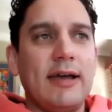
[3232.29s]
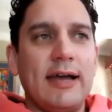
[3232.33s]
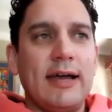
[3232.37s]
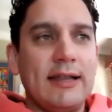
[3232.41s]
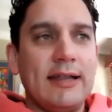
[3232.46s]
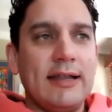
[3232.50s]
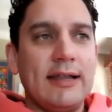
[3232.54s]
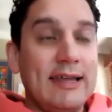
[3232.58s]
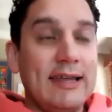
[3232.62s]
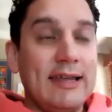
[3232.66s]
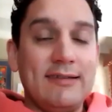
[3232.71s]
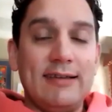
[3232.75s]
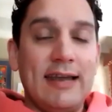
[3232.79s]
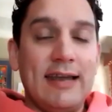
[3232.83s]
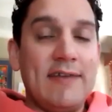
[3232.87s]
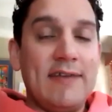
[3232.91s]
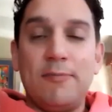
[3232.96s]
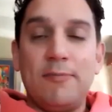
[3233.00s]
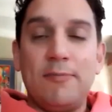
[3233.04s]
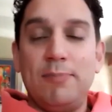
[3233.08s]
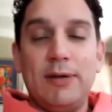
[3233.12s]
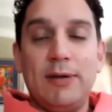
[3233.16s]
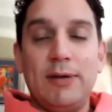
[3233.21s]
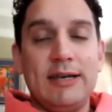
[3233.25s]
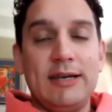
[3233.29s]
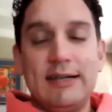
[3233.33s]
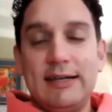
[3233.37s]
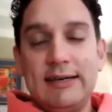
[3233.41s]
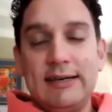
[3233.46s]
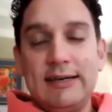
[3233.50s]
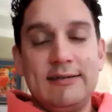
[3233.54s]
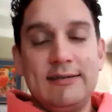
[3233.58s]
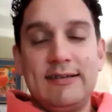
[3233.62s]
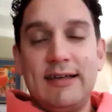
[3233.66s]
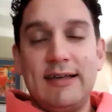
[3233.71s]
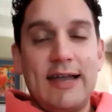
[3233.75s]
And there's never been
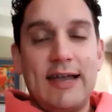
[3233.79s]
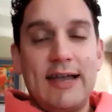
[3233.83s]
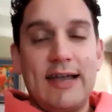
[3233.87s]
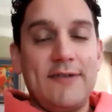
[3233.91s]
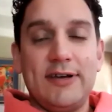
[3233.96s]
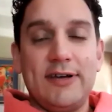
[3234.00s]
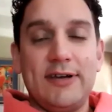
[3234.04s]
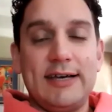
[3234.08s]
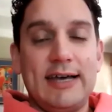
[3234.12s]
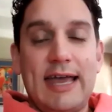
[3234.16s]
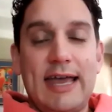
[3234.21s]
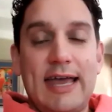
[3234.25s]
in South Africa